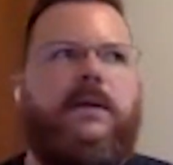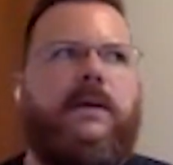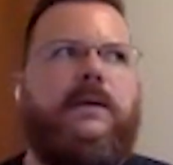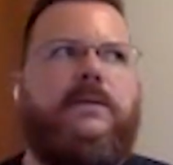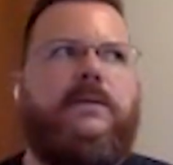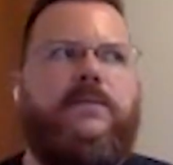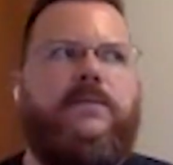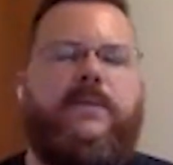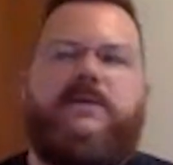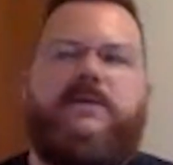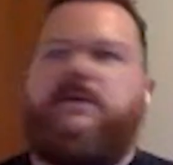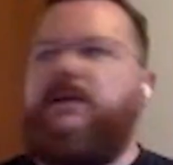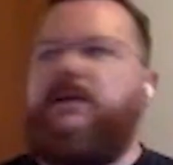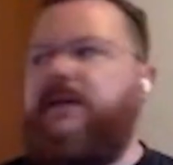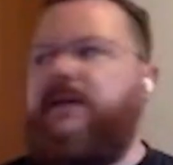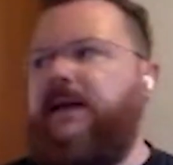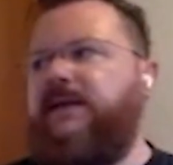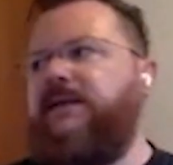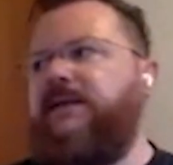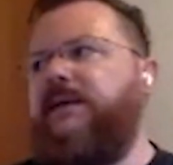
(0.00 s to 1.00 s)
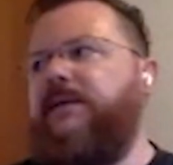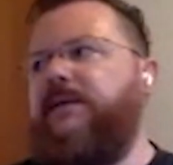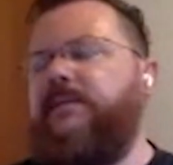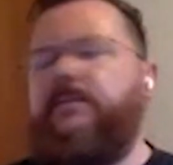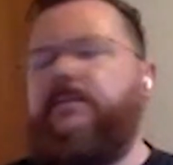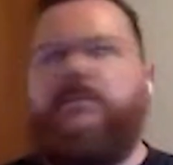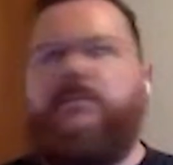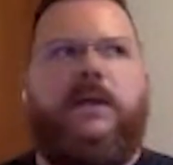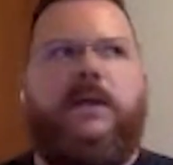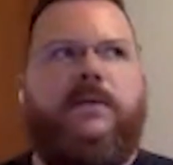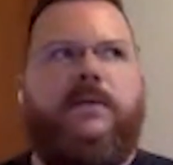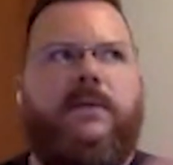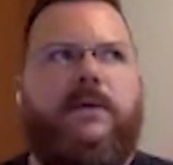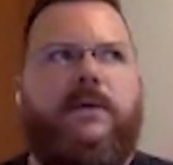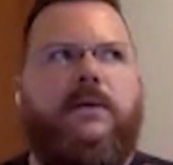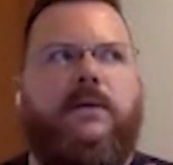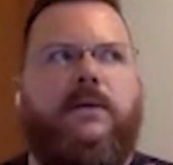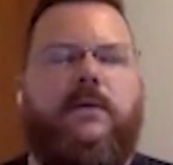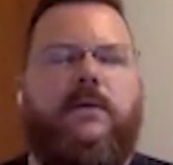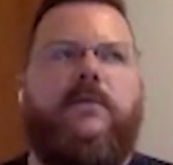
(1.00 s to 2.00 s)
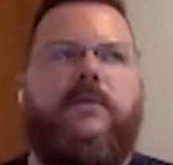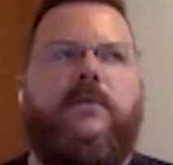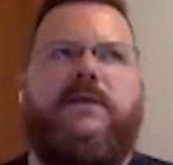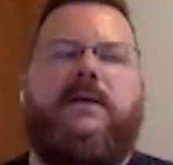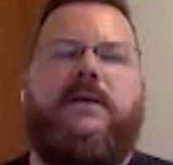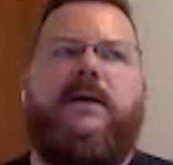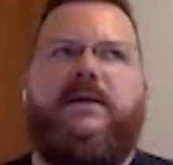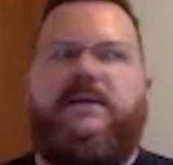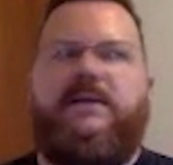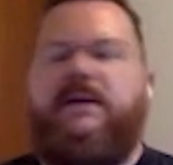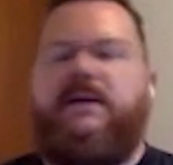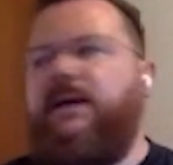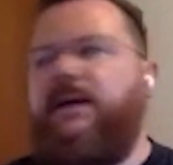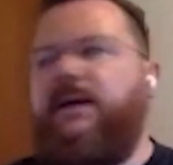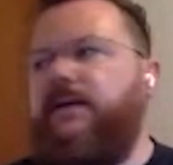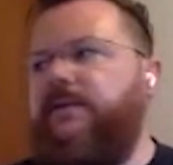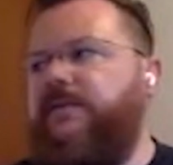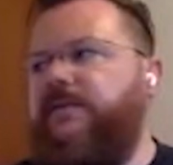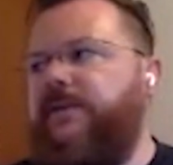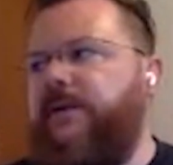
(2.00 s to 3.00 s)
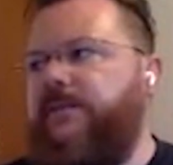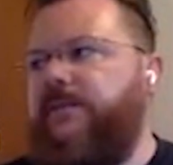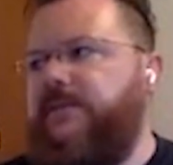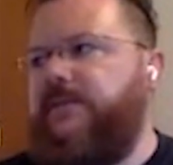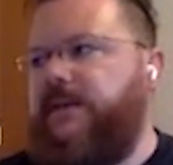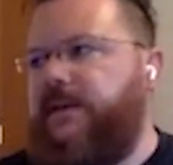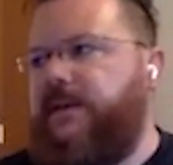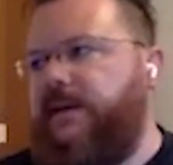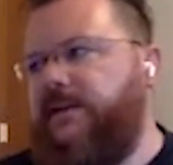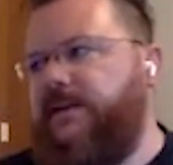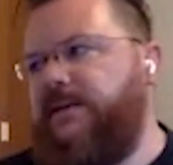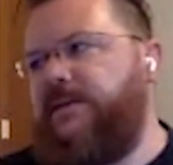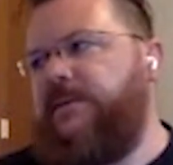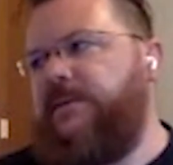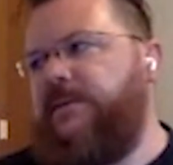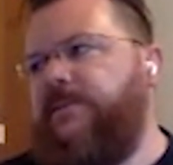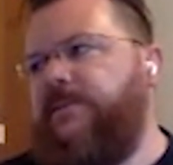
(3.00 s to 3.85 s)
is basically getting the Go routine ID out of TLS.